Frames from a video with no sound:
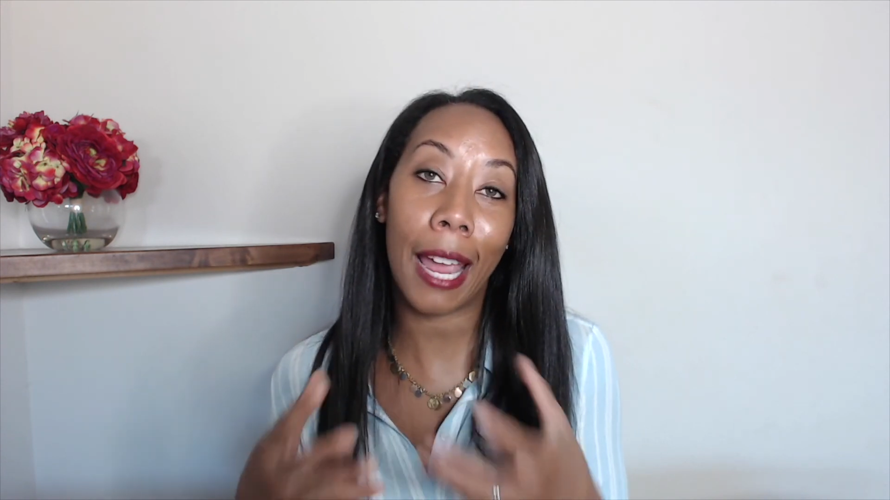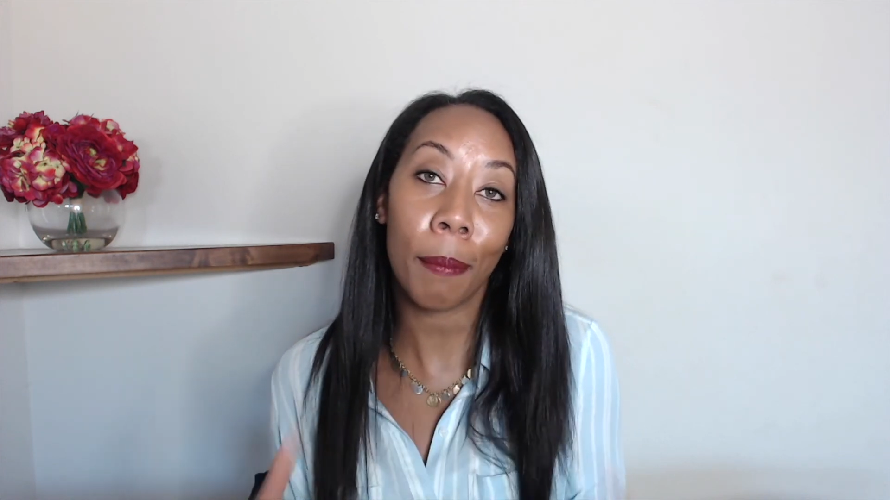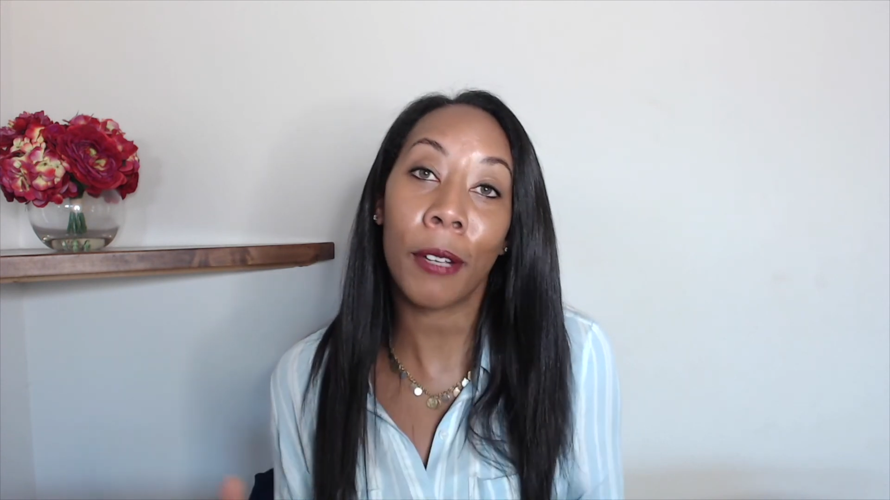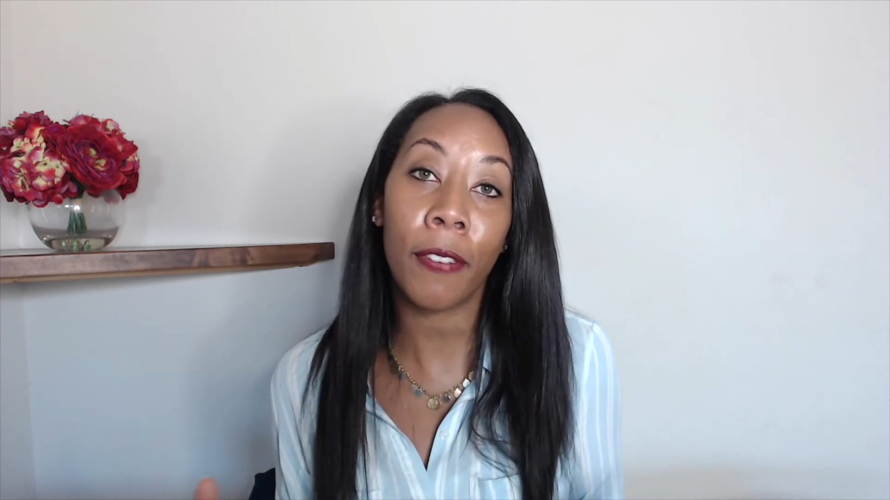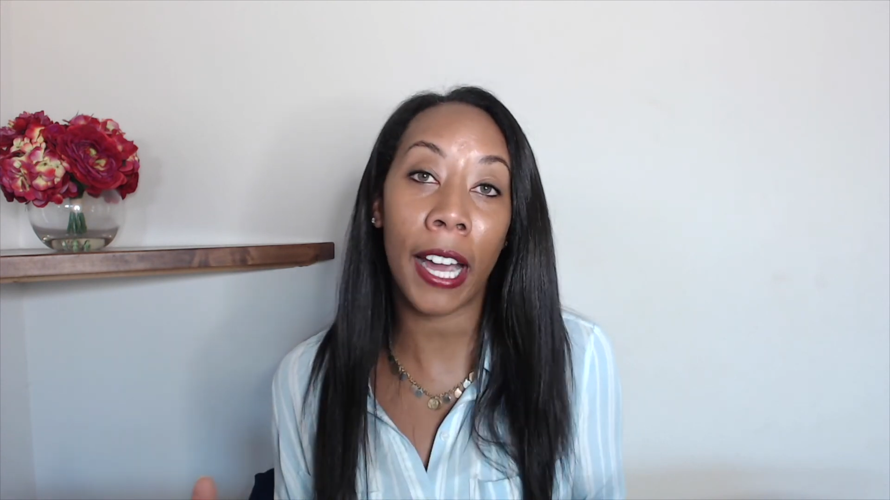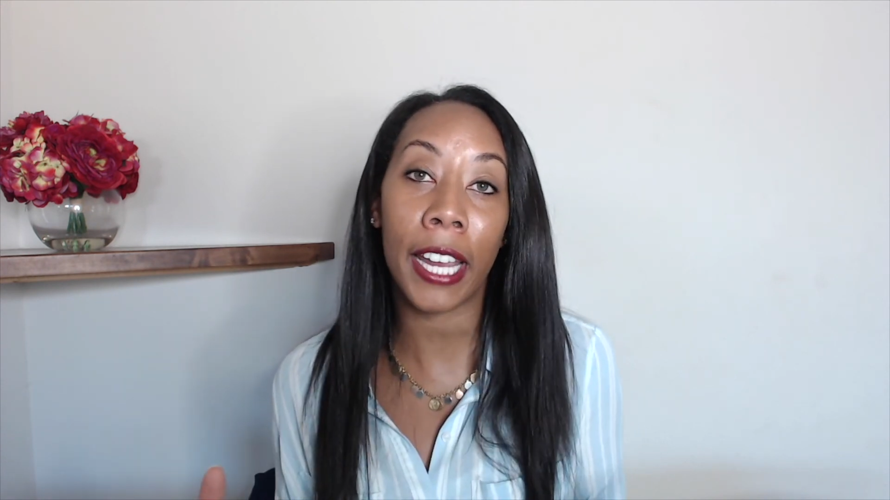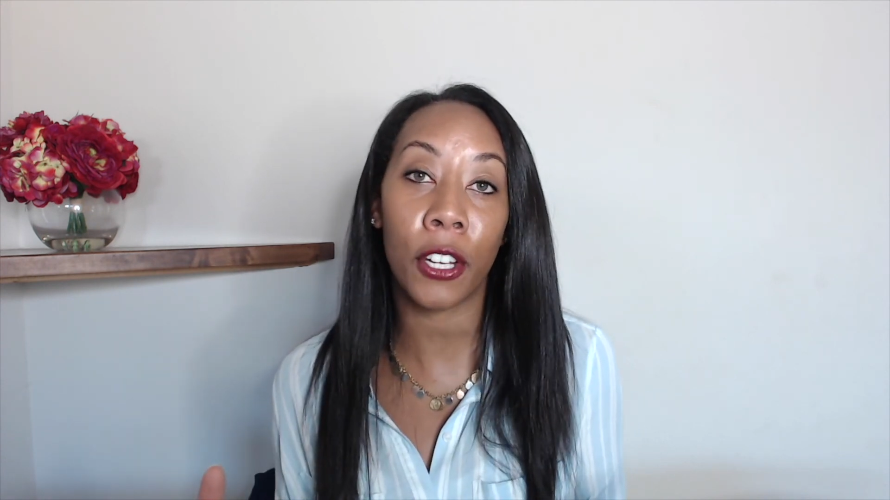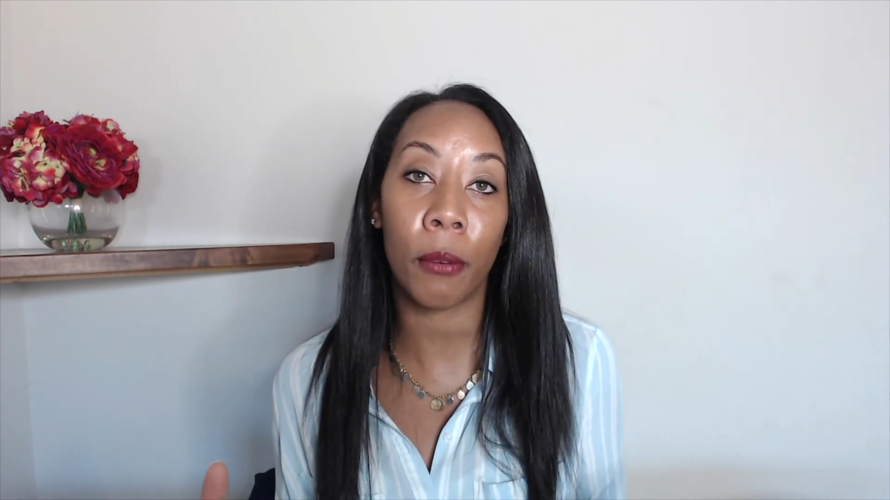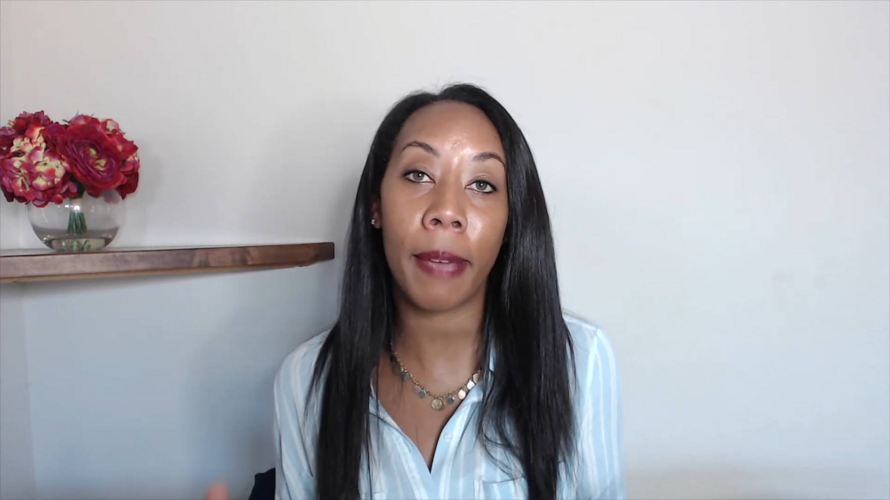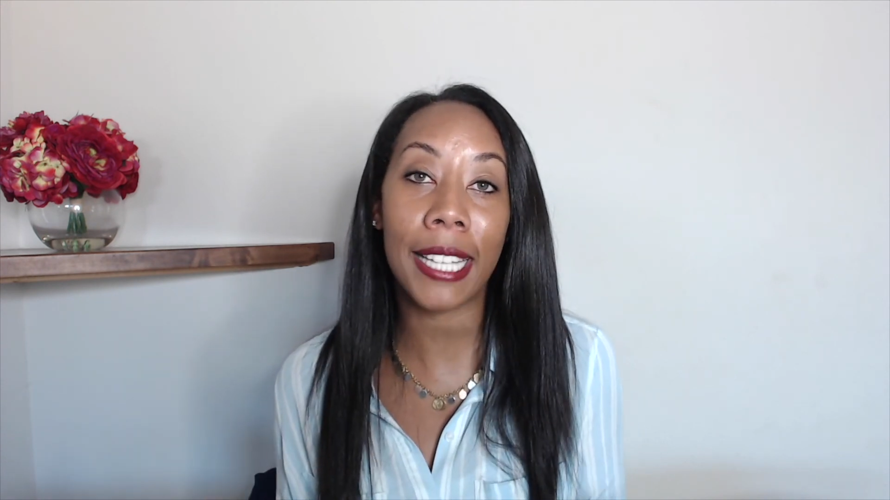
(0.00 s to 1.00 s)

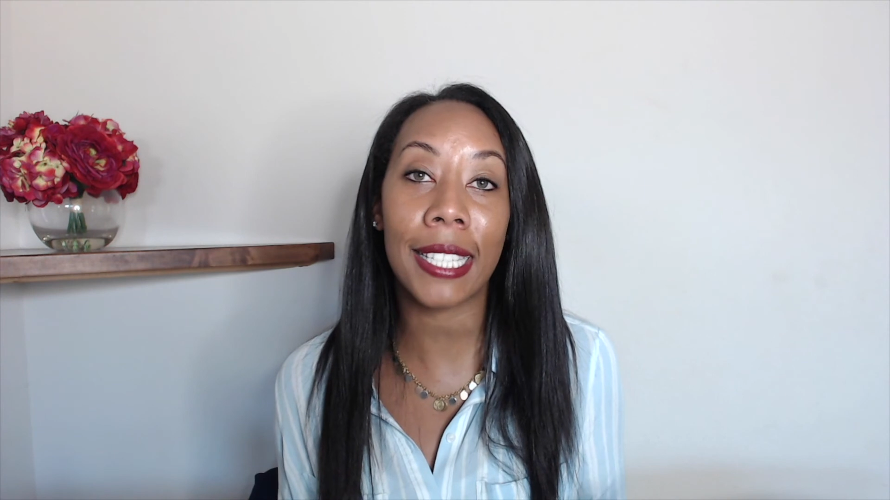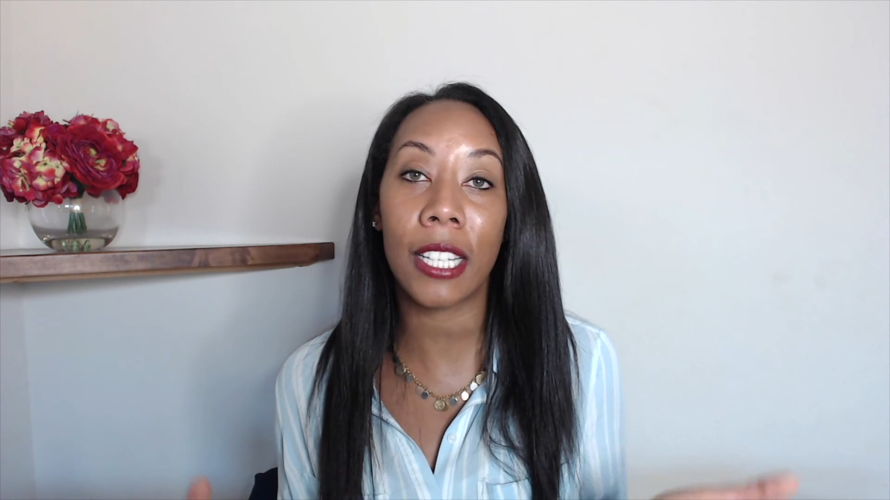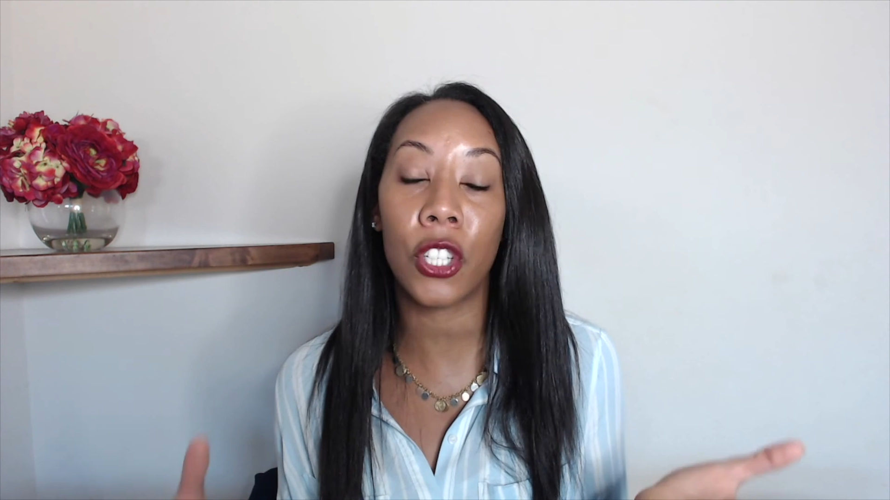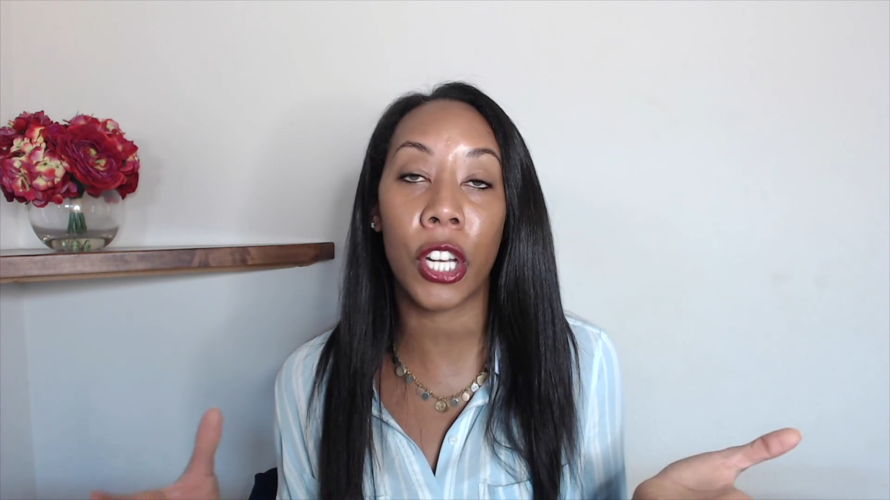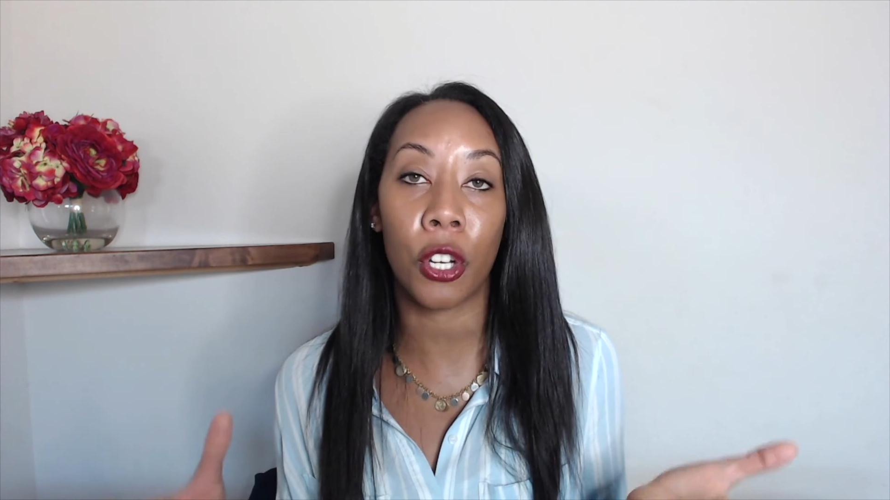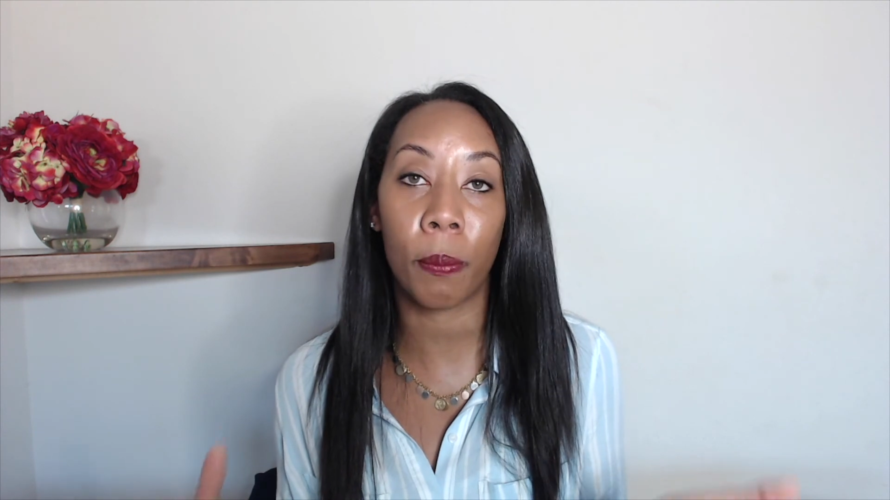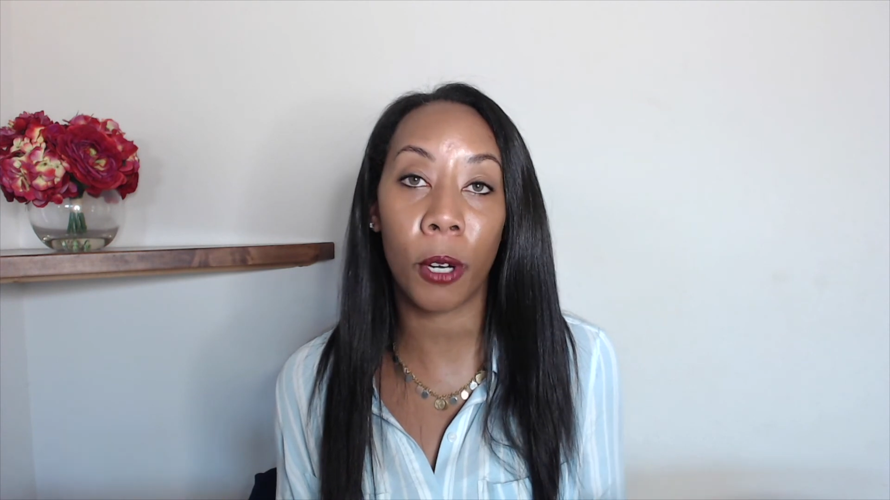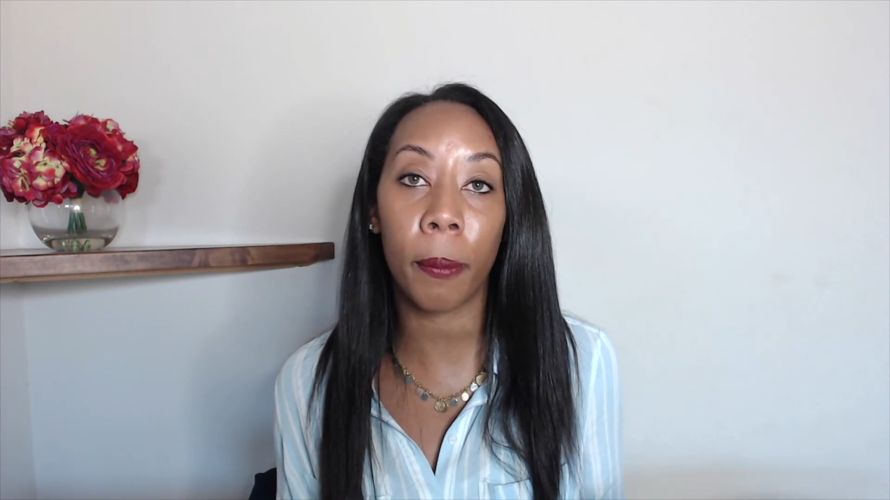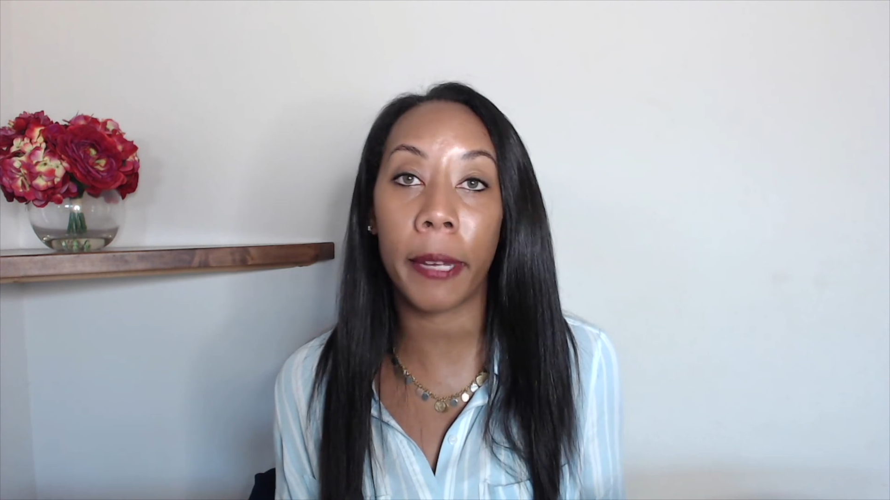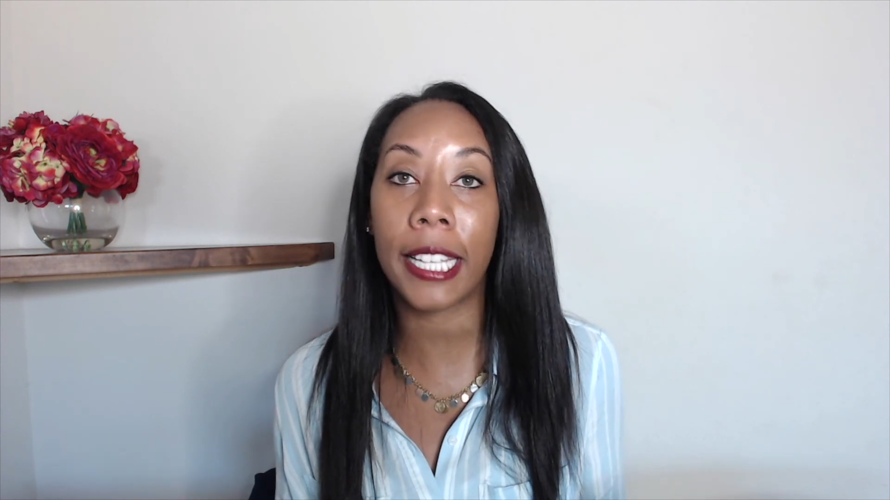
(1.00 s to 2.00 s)
amplifying your message and your
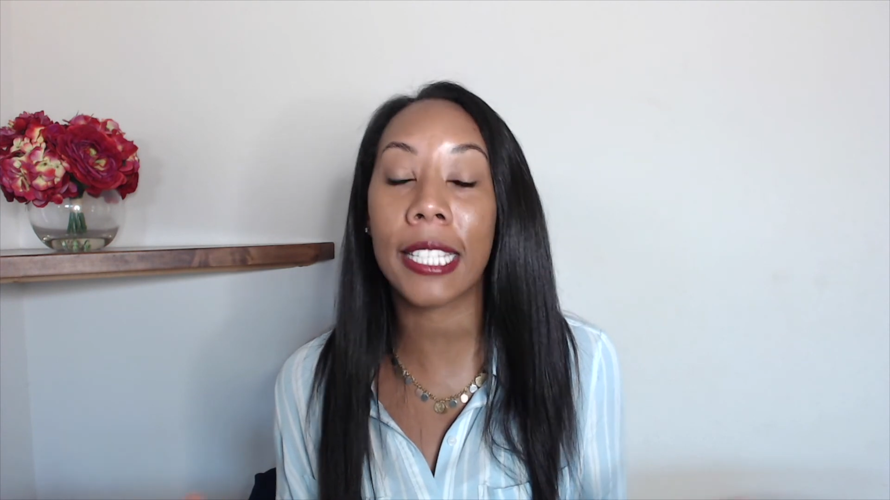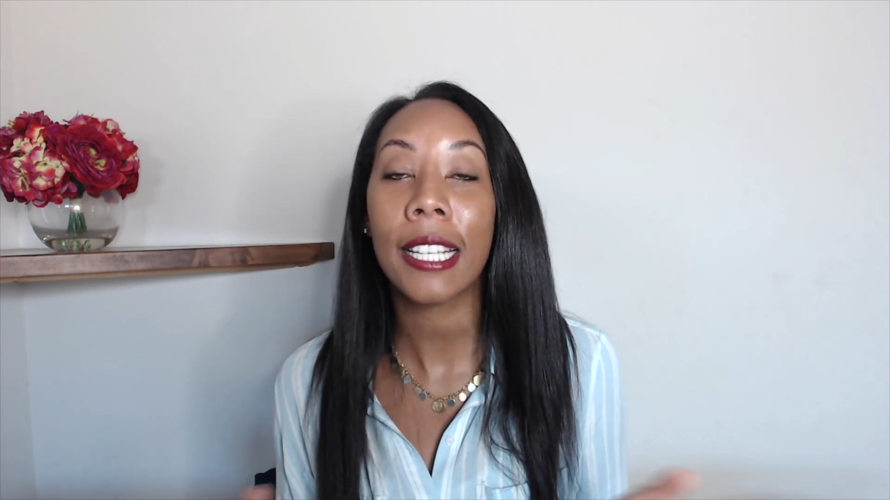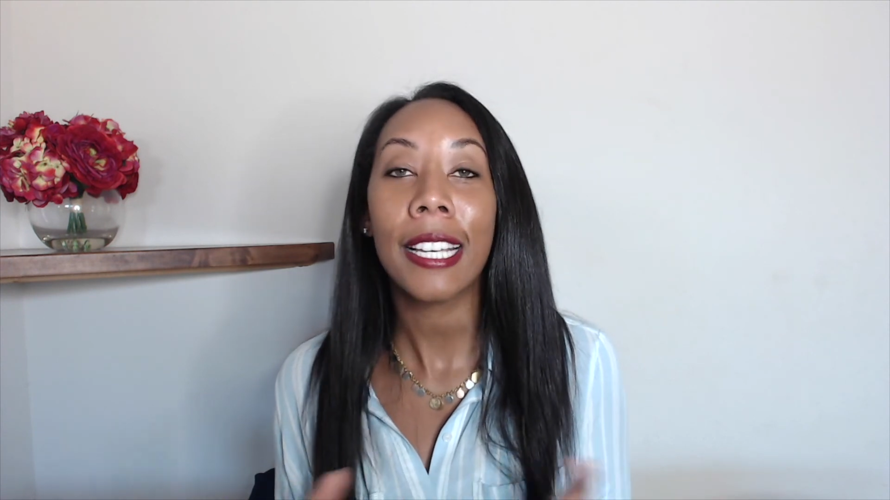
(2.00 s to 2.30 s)
purpose